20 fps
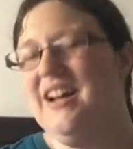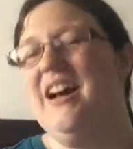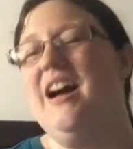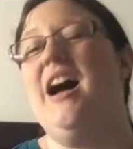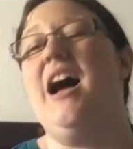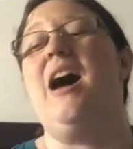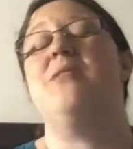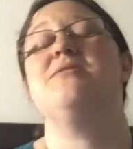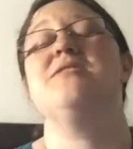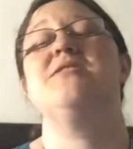A
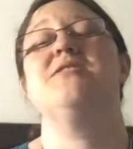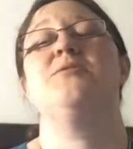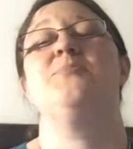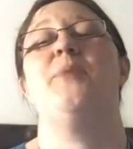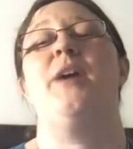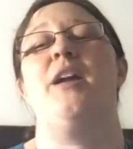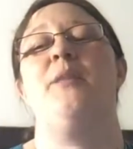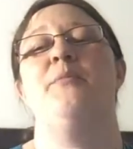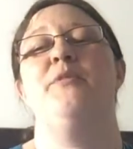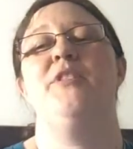House at the
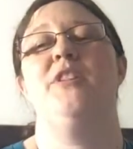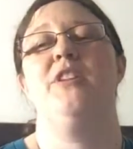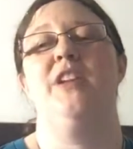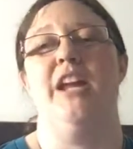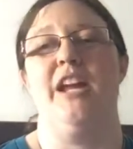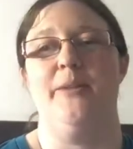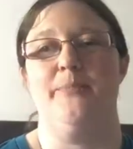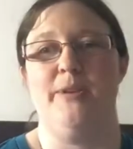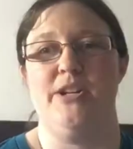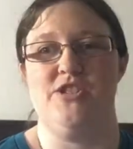Bottom of the
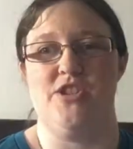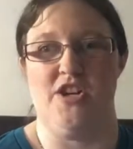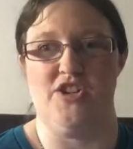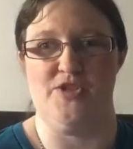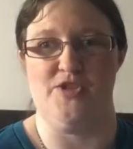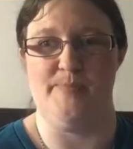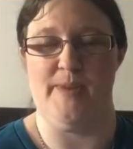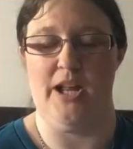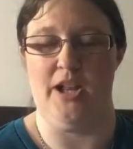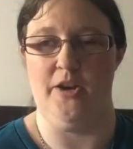Lake by
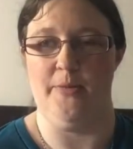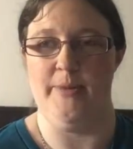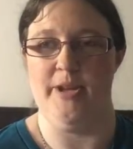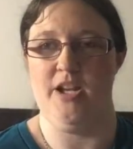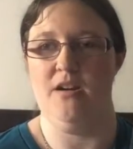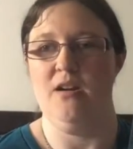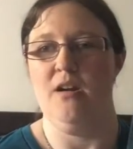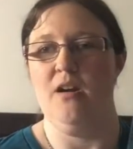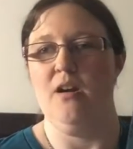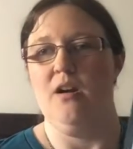Josh
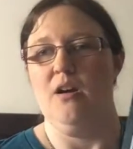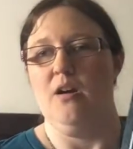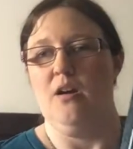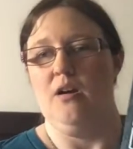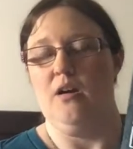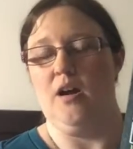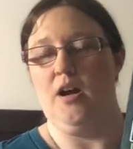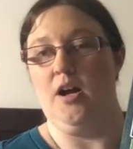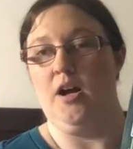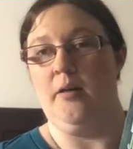Mallerman.
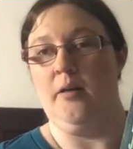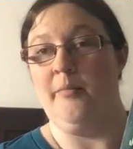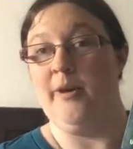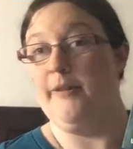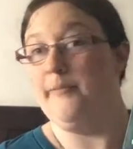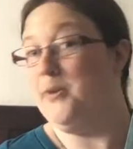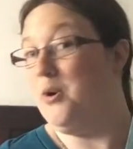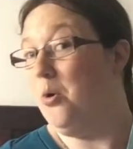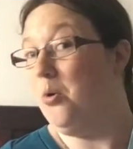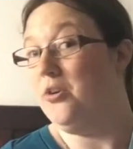
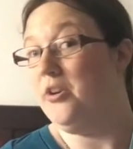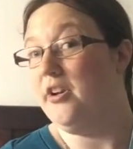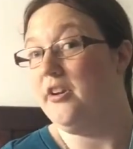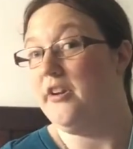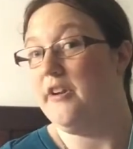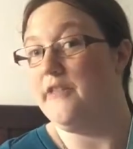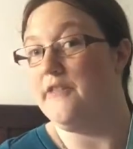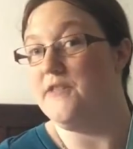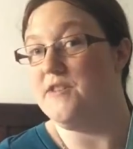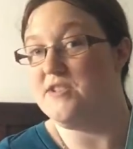I've been holding on
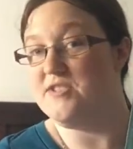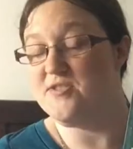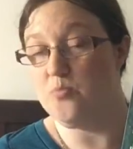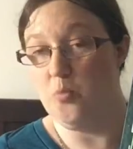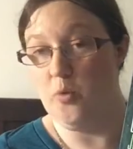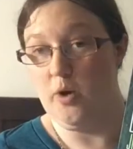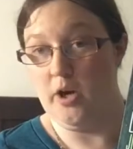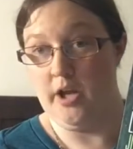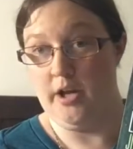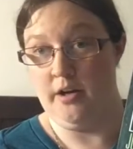to this
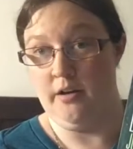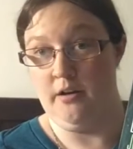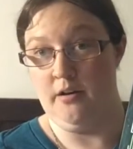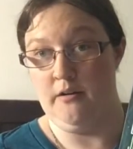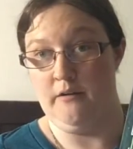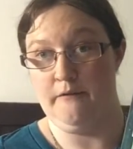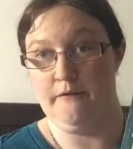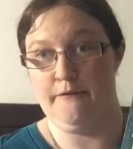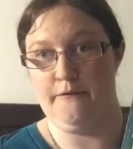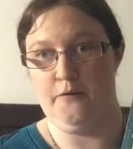one
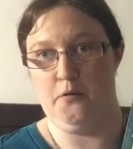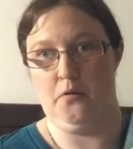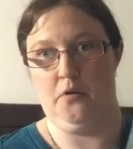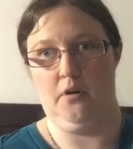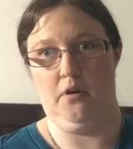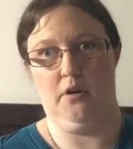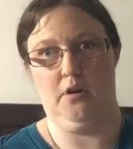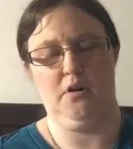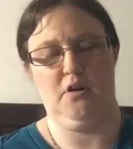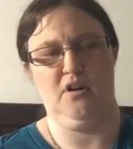
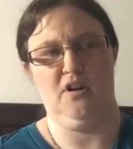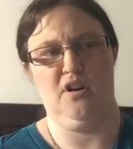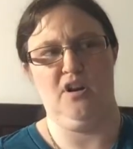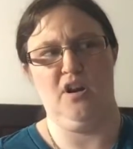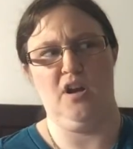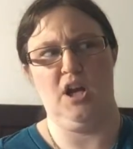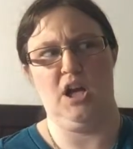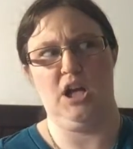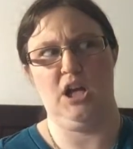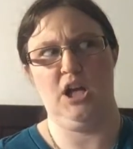for
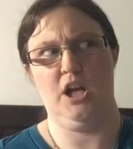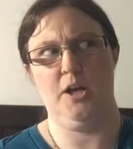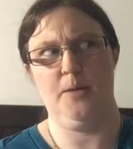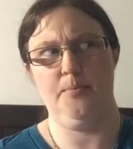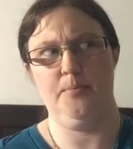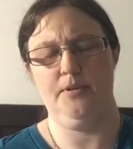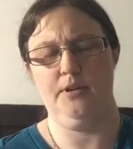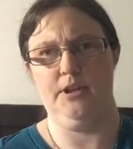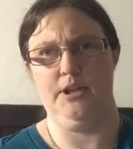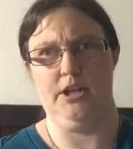a
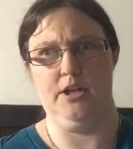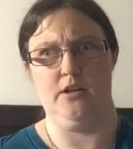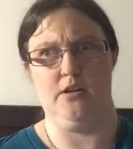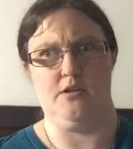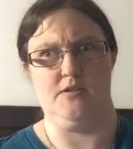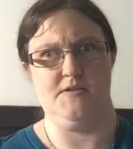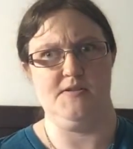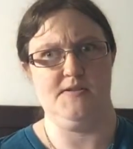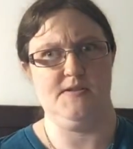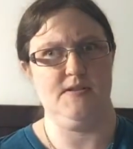couple of
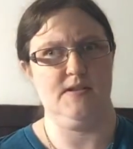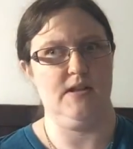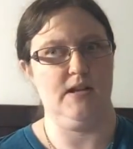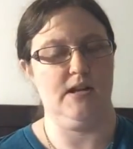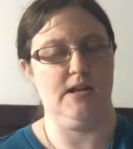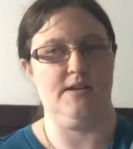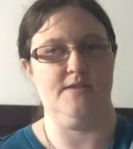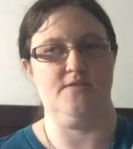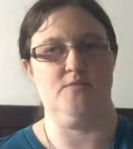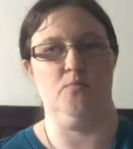years
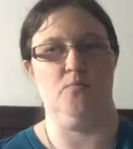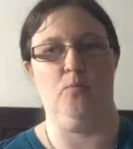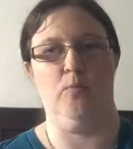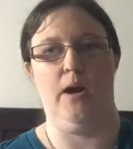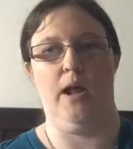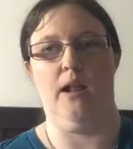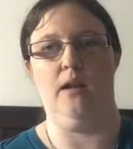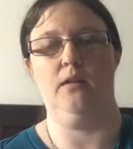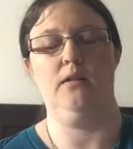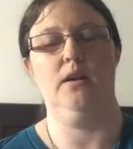as
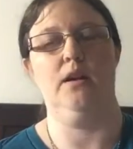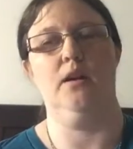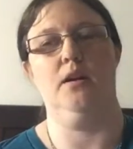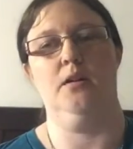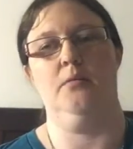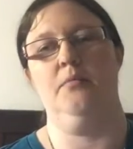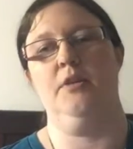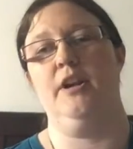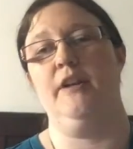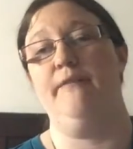well,
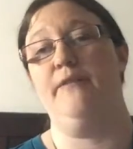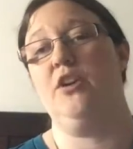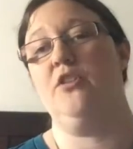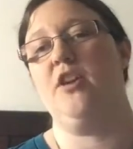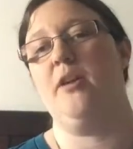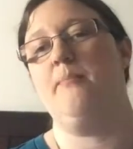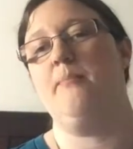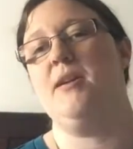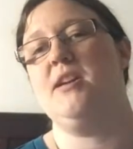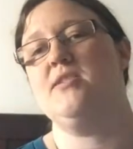and I
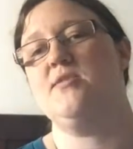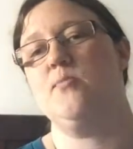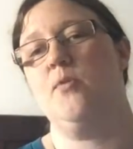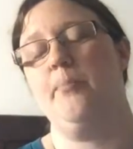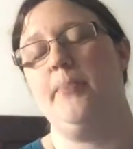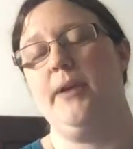figured I may as well